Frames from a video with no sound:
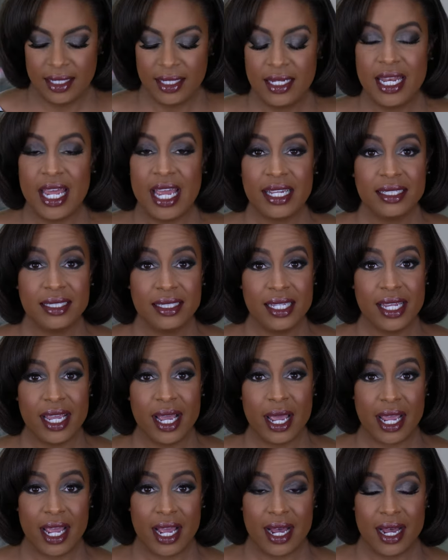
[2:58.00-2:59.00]
The next thing
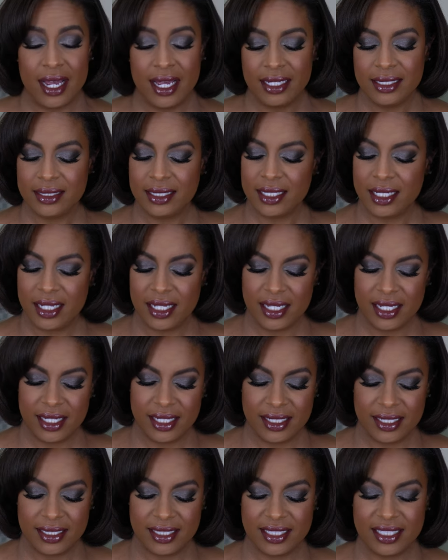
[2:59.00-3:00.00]
I got
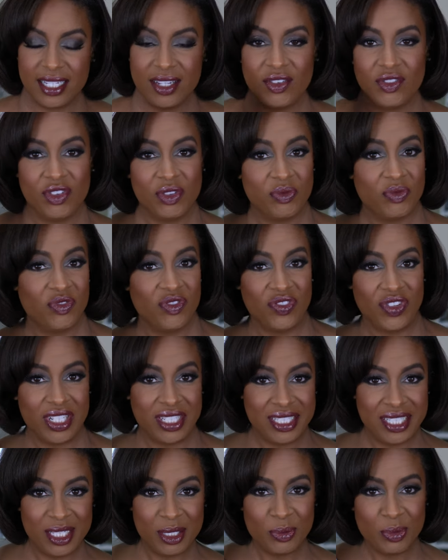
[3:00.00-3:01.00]
is from
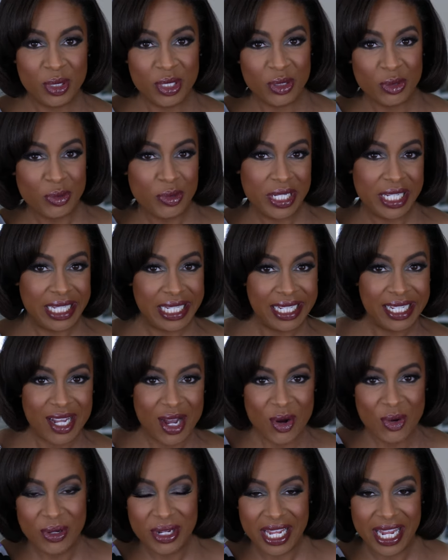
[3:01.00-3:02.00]
Fenty Beauty.
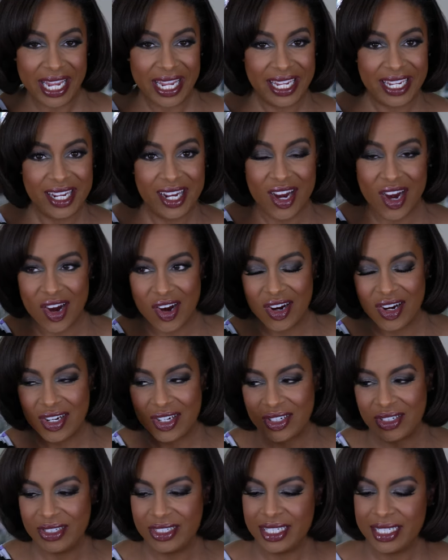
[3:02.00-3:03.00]
Okay,
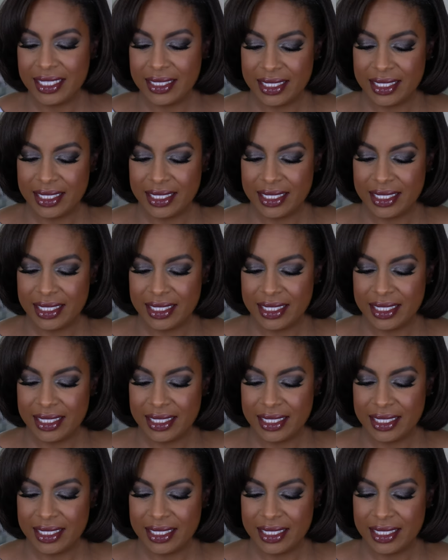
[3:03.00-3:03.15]
girl.